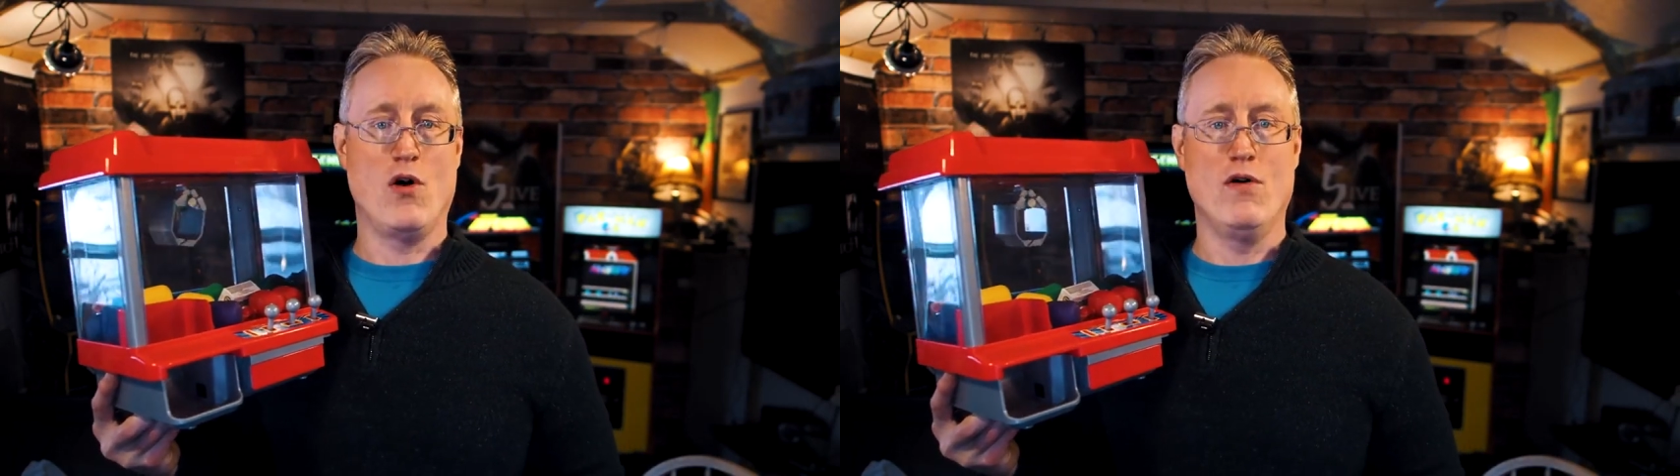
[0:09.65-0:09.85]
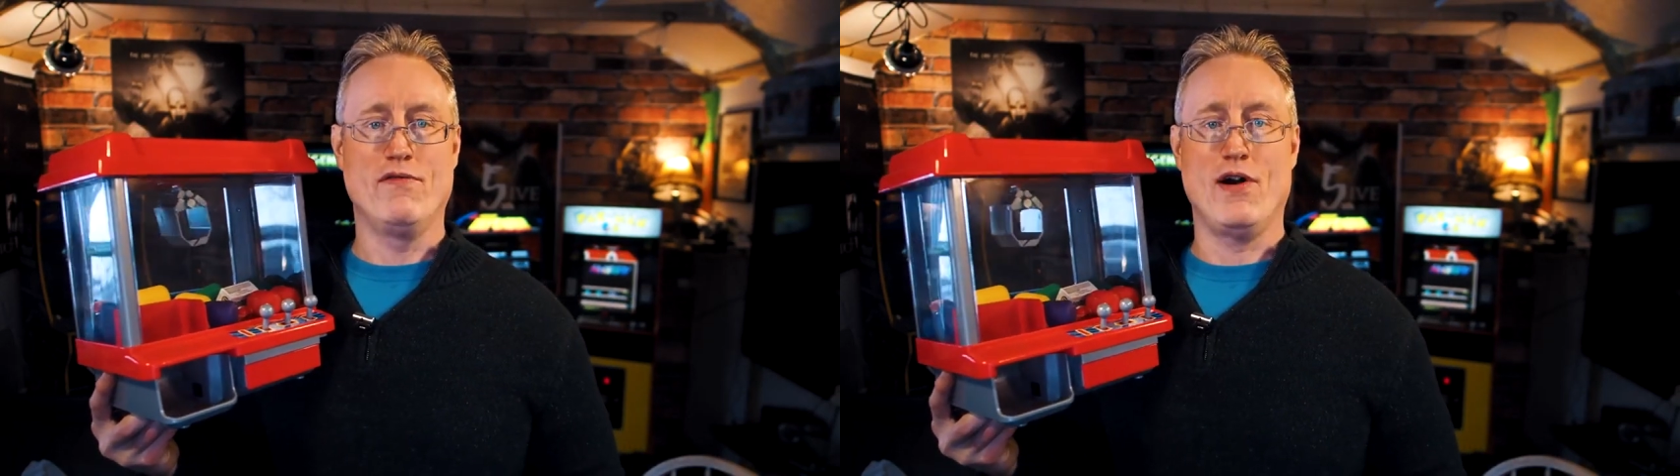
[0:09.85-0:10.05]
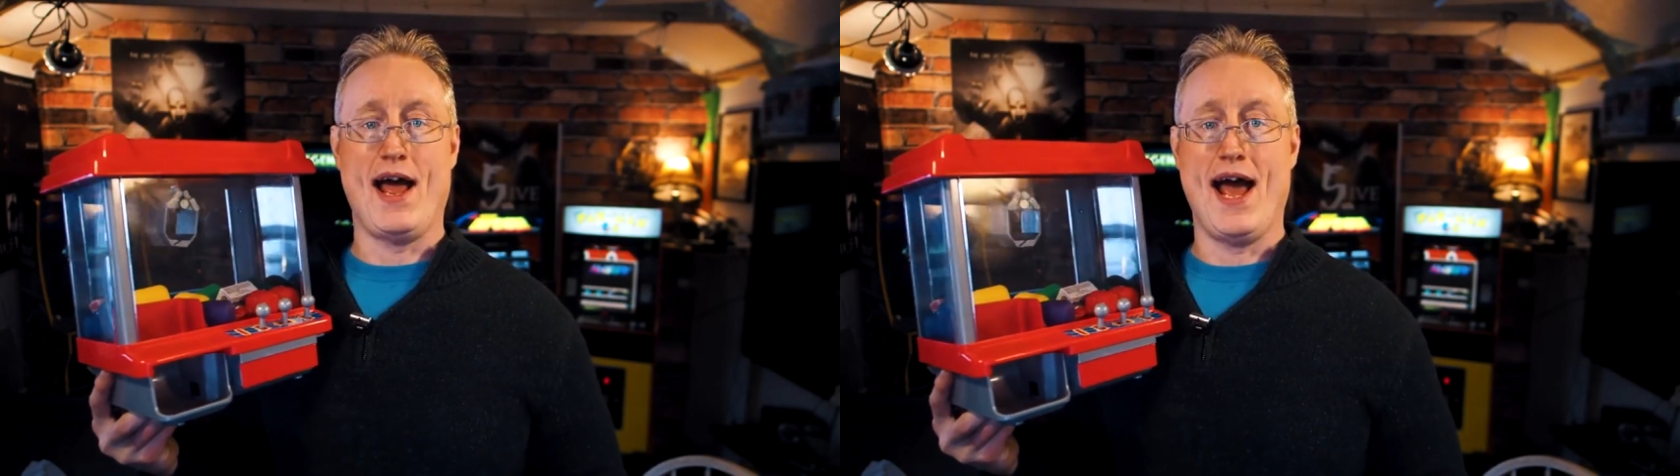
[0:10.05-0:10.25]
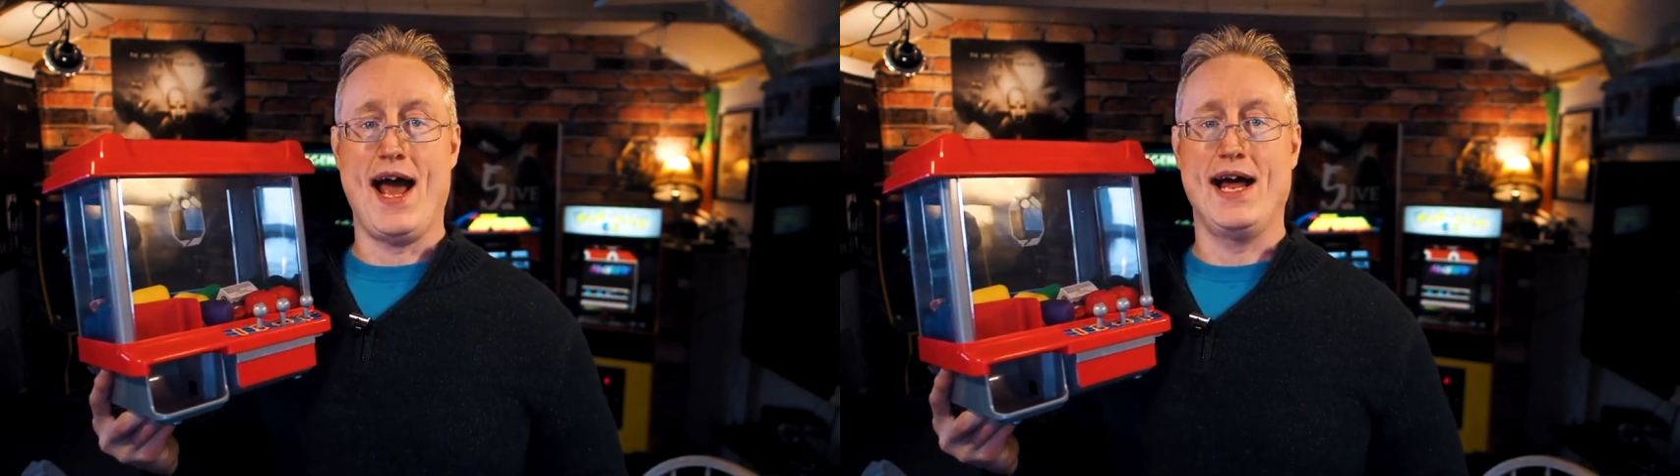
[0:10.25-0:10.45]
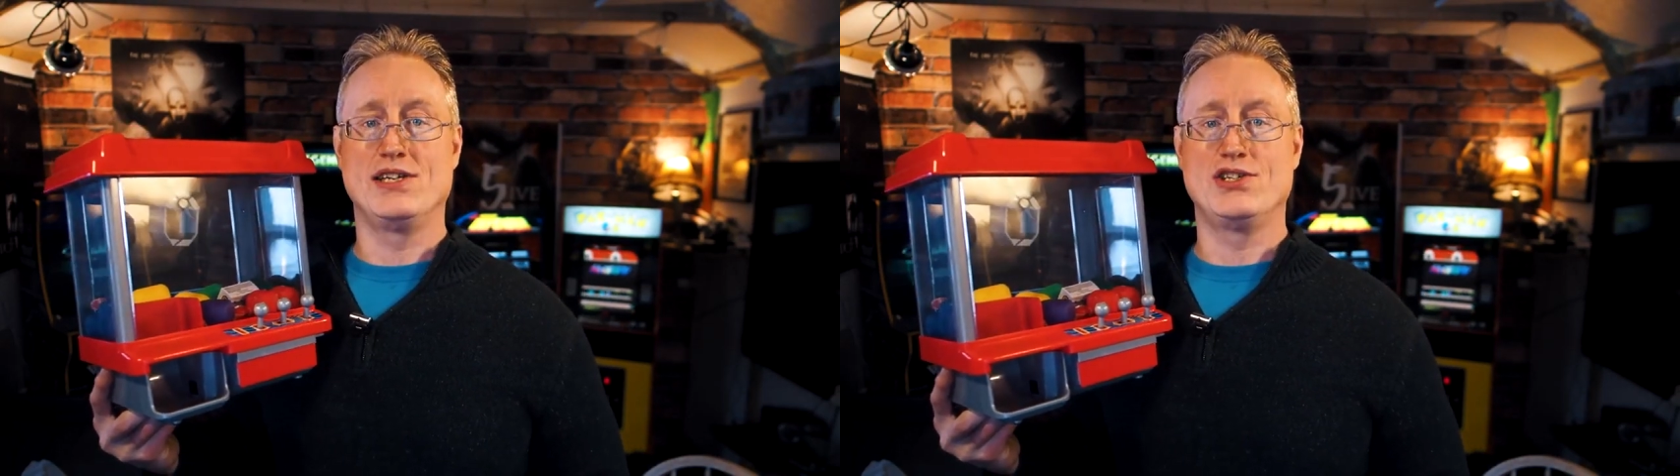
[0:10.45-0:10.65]
over
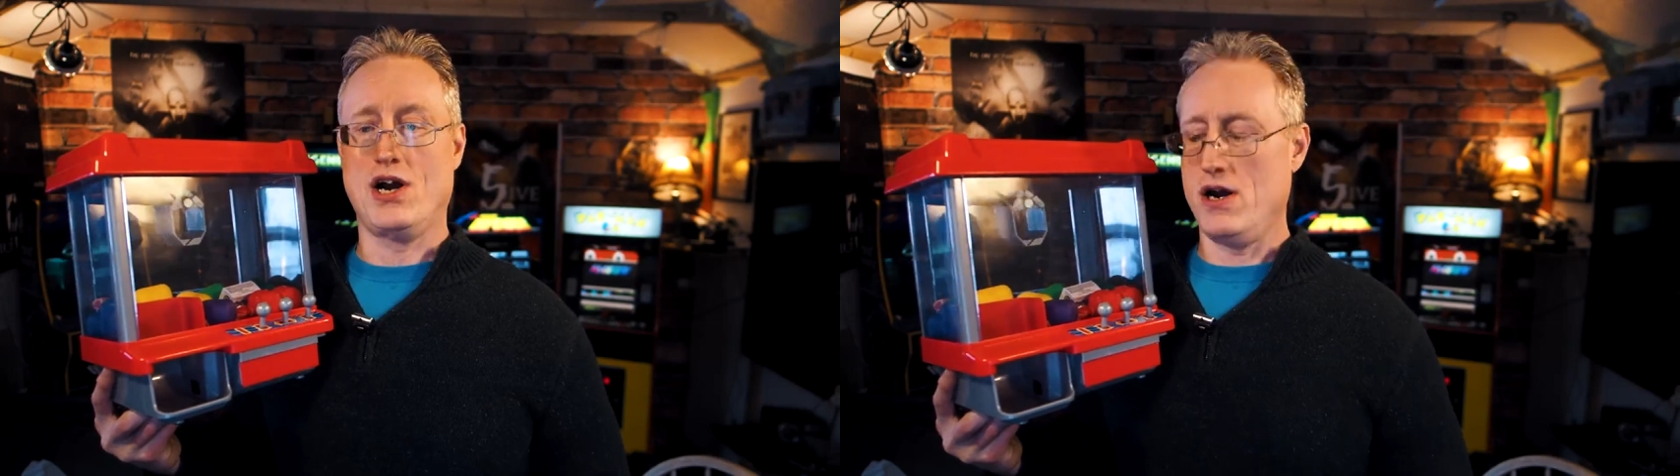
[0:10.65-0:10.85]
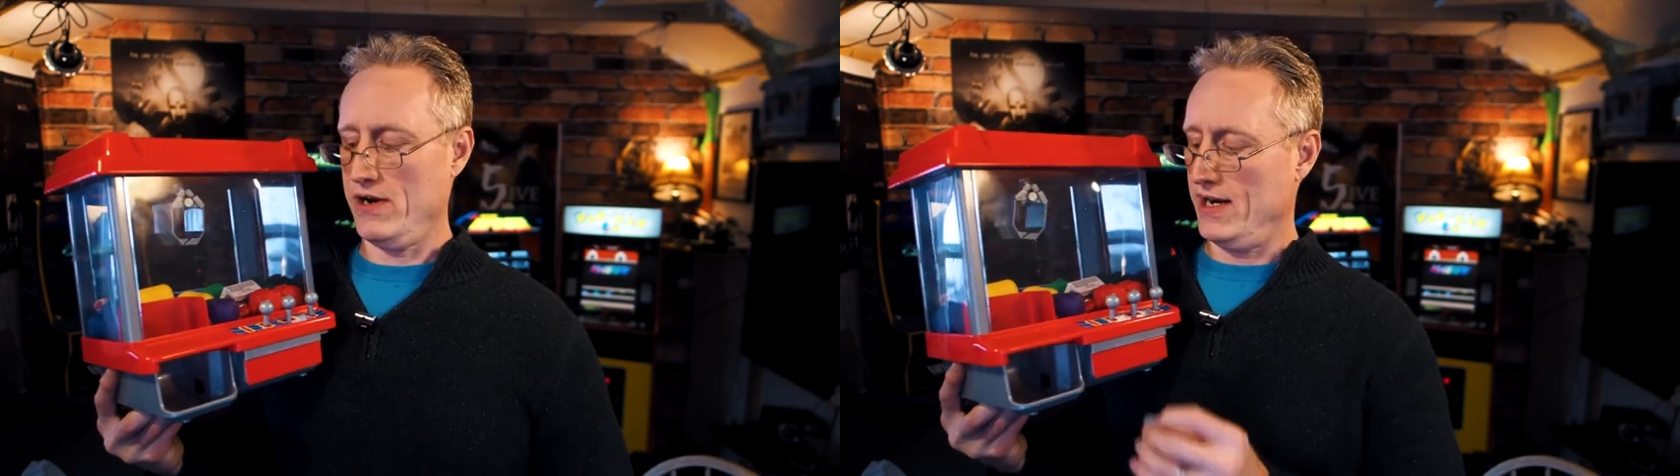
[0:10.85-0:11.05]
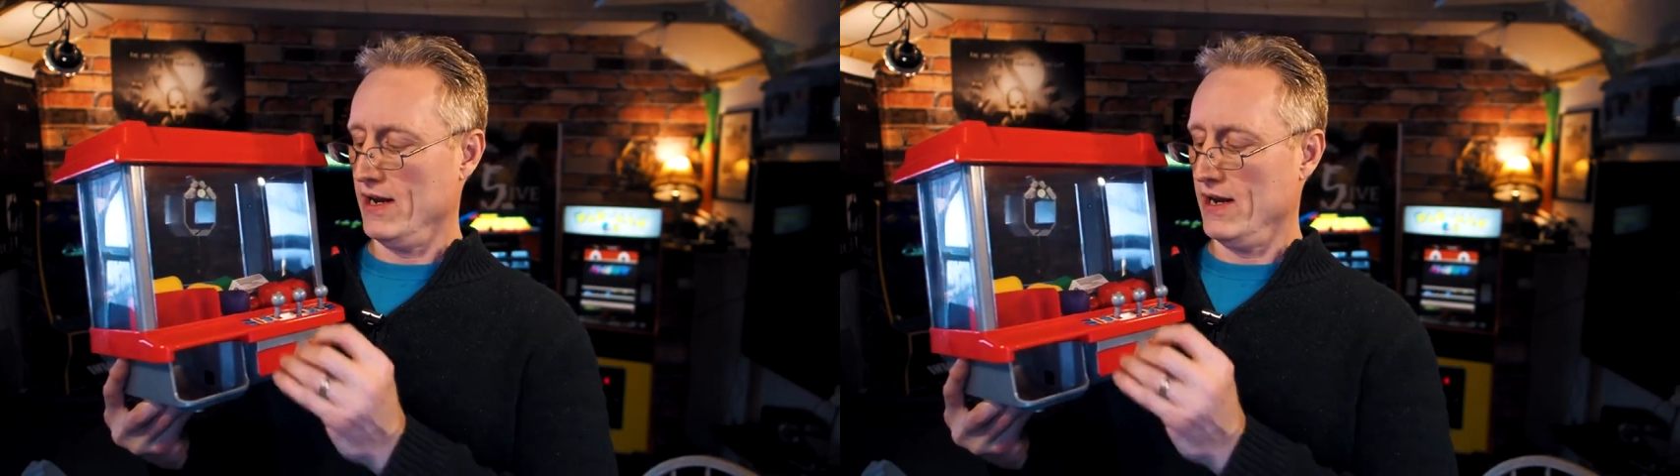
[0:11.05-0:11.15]
at Target.